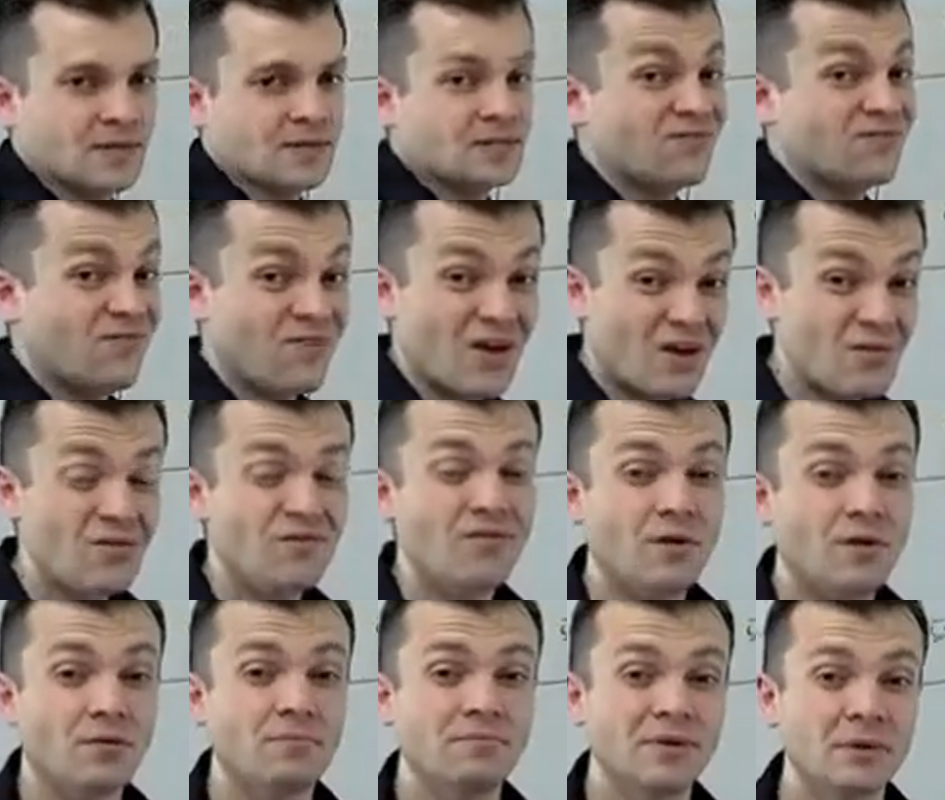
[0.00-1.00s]
It's a very,
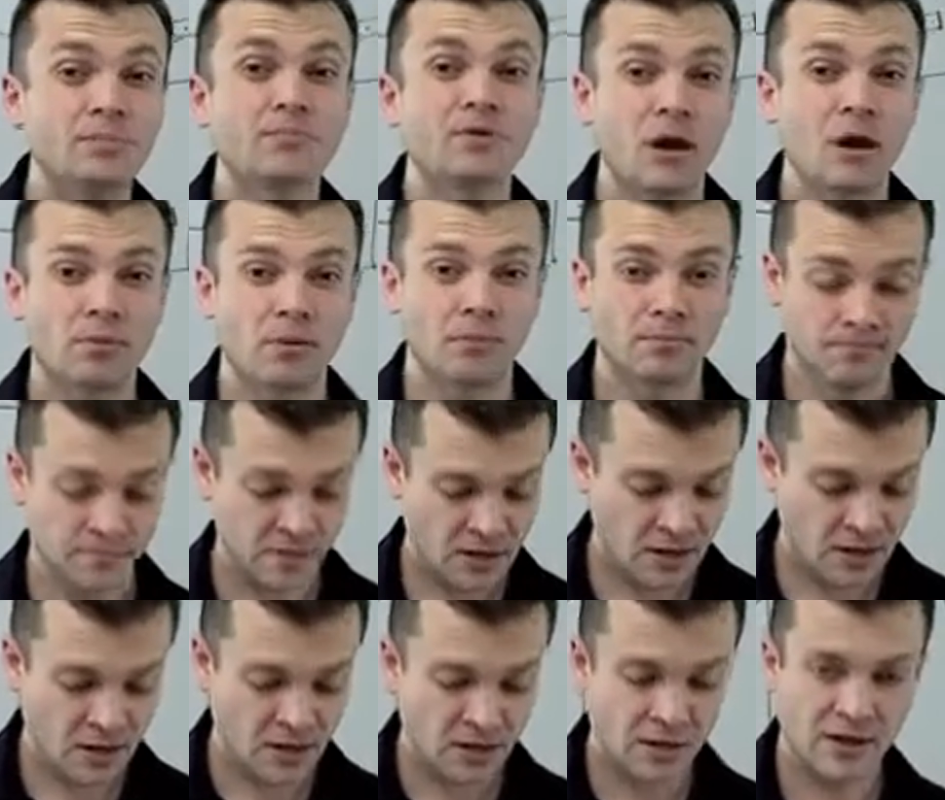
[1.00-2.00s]
very big problem,
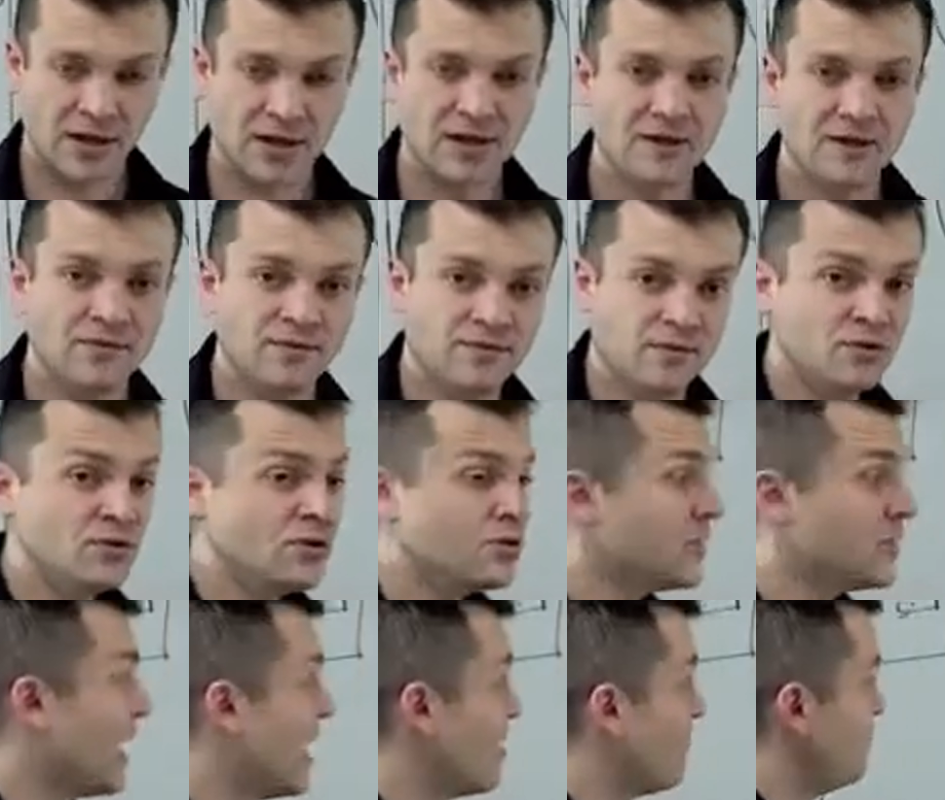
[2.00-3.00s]
okay? If you
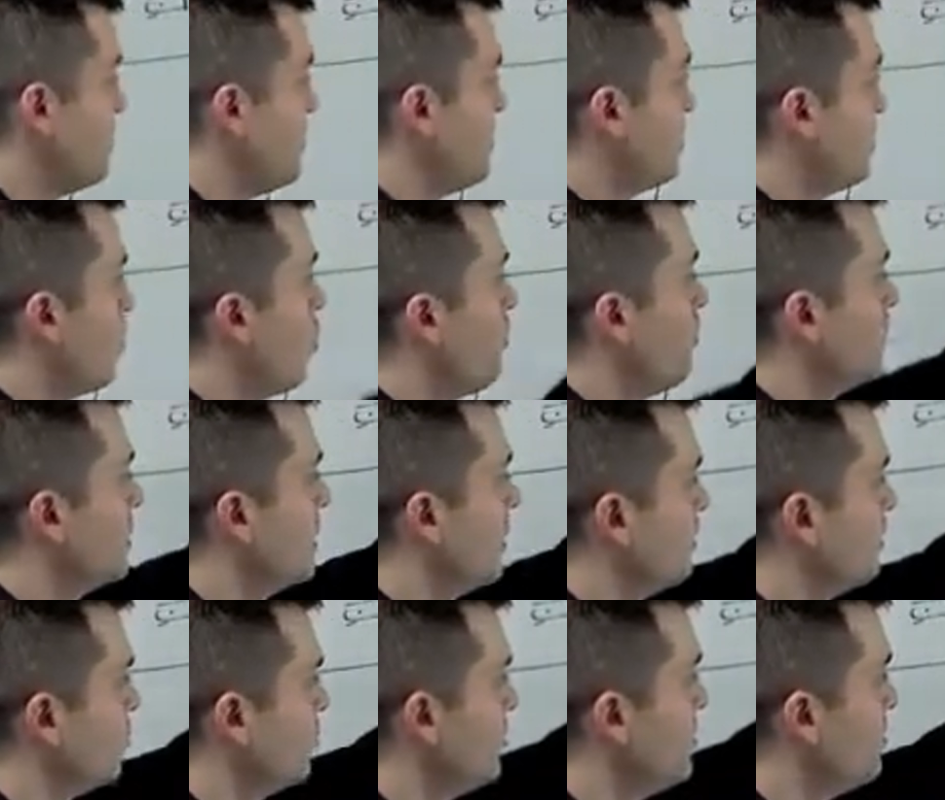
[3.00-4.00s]
don't have people opening
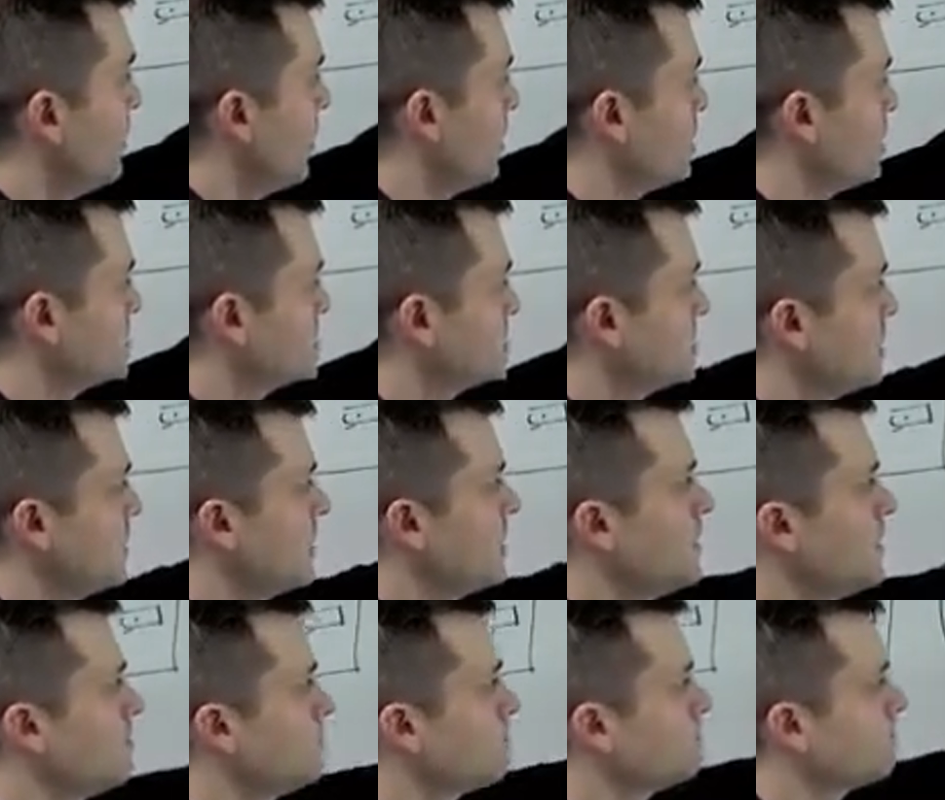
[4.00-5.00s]
up your emails,
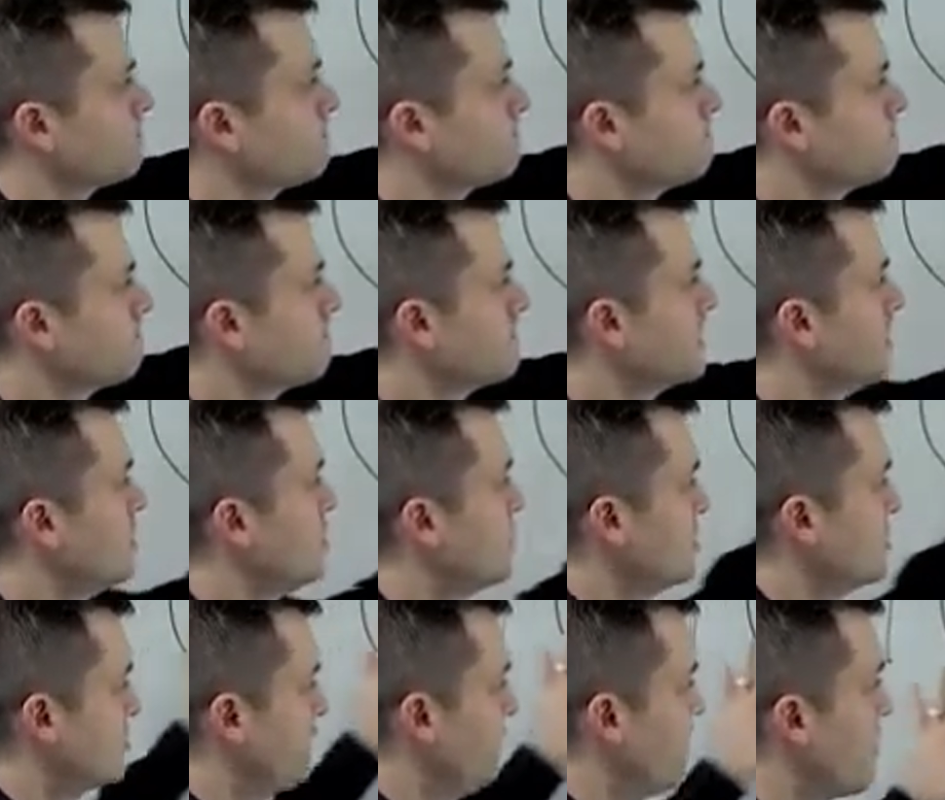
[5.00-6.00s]

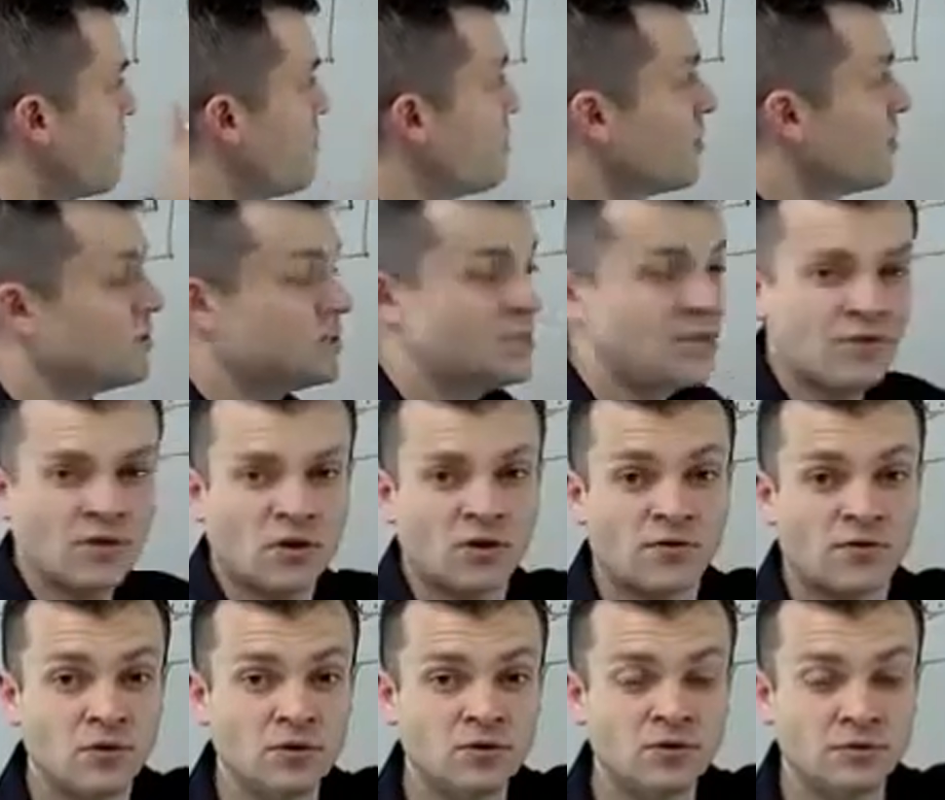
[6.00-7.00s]
it's very, very
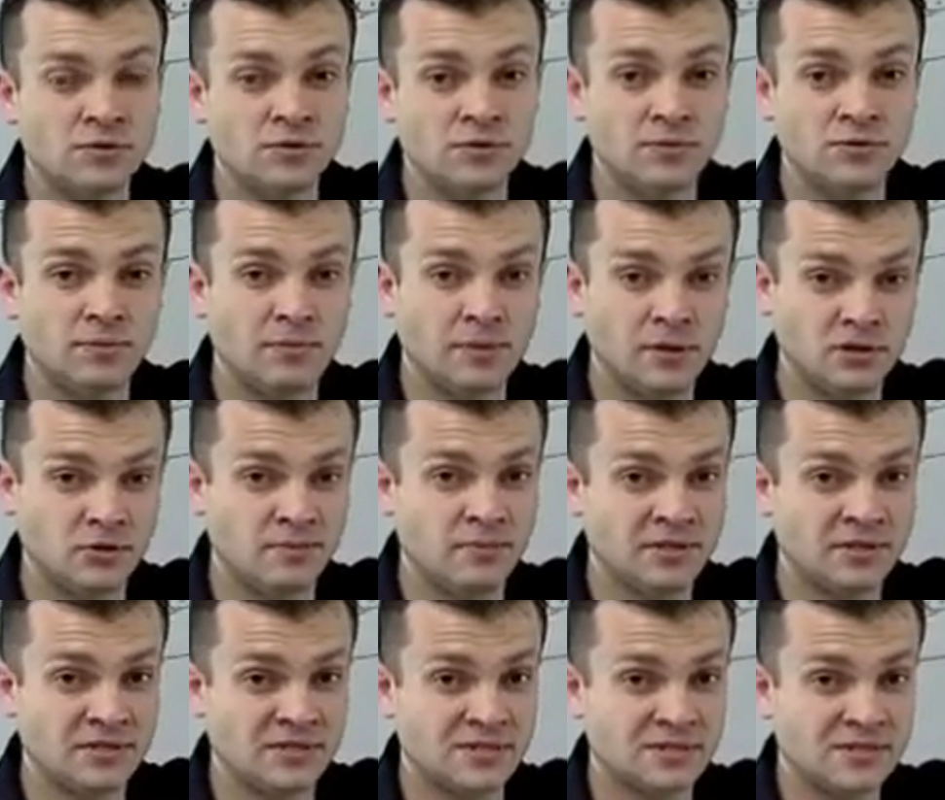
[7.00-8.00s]
difficult for you to build your
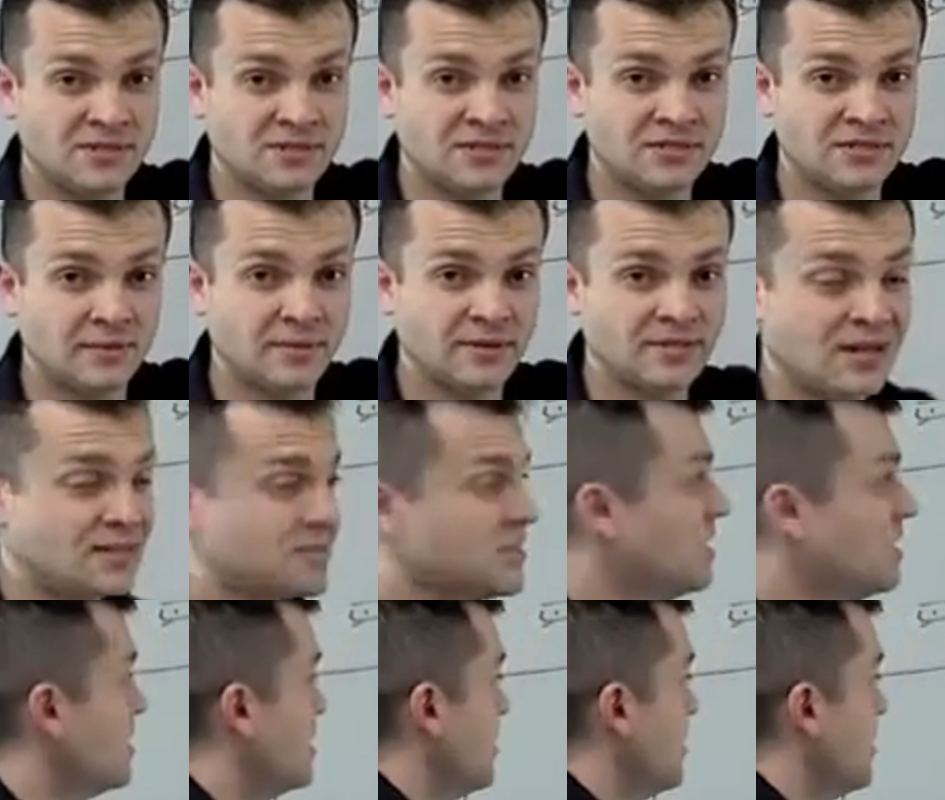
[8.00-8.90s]
business. Does that make sense?